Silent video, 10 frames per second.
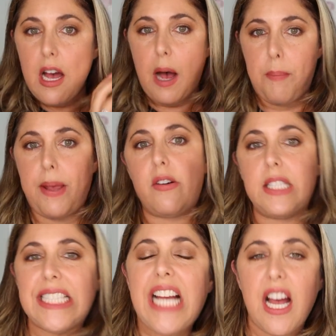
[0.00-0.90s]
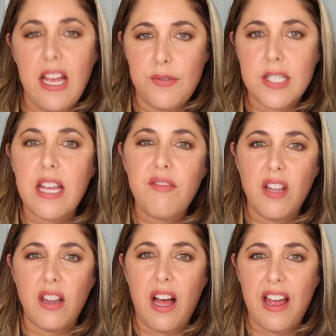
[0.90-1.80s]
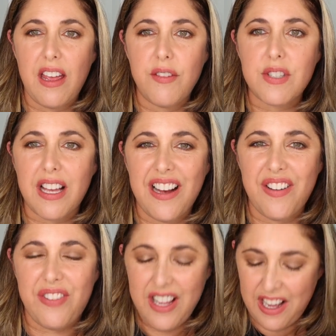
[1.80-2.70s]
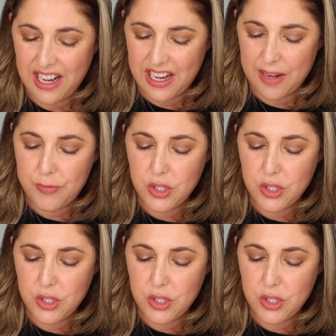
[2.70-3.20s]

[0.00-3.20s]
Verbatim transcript: apparently I have saved the lives of uh,